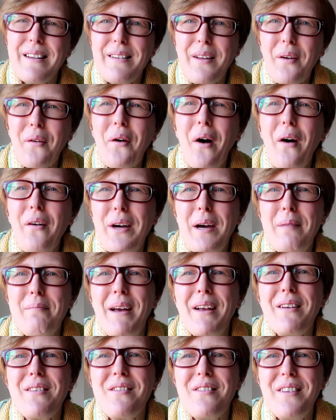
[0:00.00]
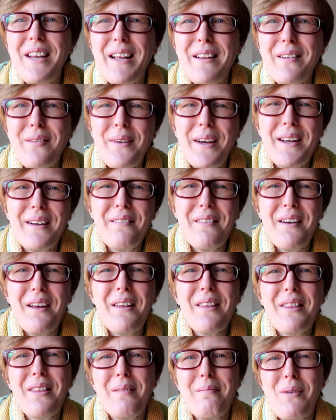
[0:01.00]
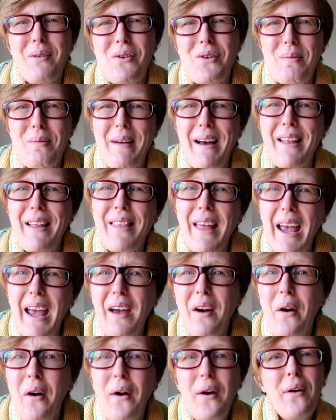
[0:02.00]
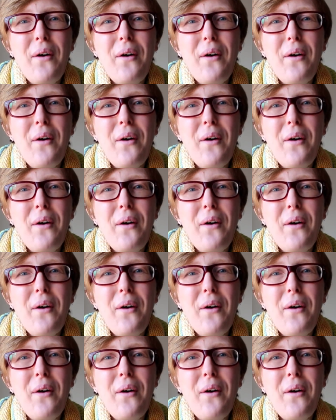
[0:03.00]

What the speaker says: so I'll come back to you next week with more about that,